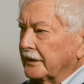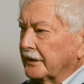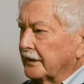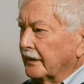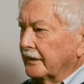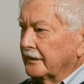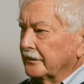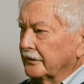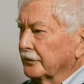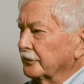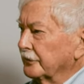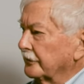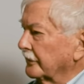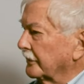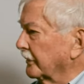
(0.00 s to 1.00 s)
the Adelaide
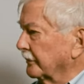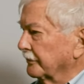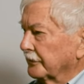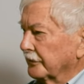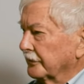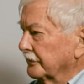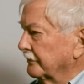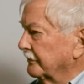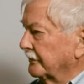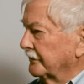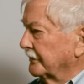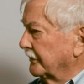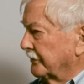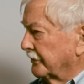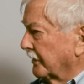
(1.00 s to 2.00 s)
Hills to cope with
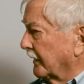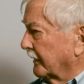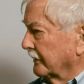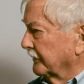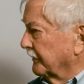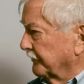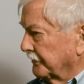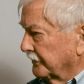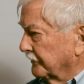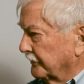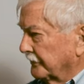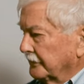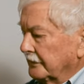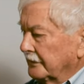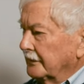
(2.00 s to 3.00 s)
dry
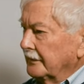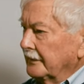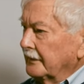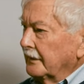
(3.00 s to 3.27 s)
conditions. Mm.